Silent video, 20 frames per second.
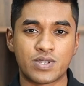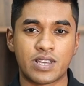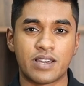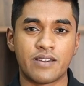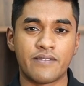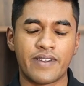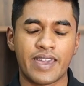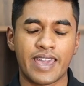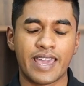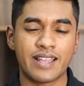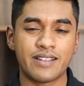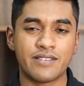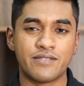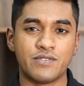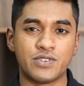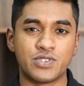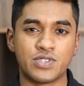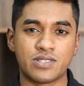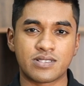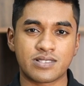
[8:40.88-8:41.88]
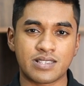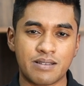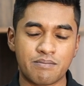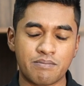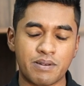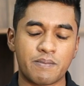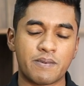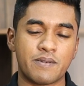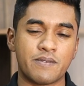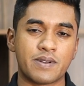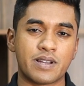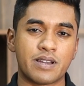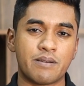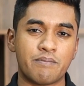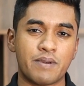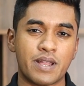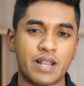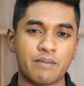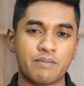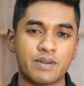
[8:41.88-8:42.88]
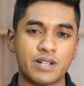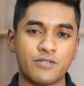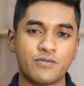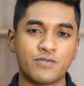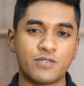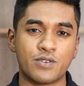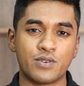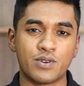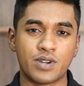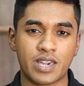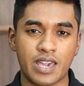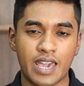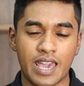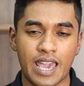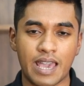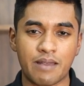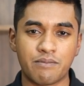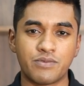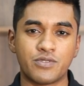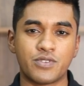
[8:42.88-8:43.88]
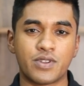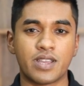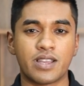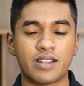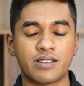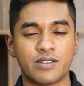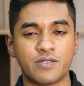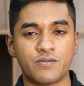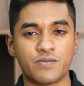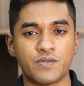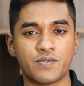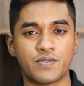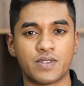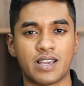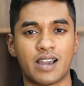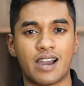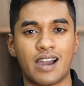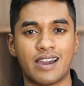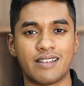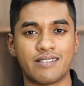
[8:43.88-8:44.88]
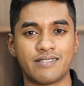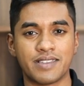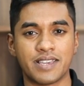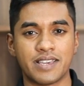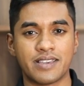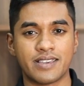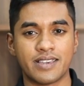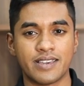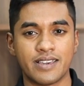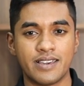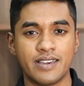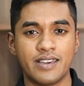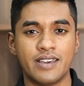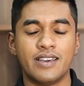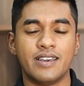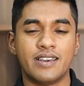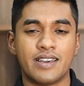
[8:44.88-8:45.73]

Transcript: surveying which is compa compatible for M three fifty R T K,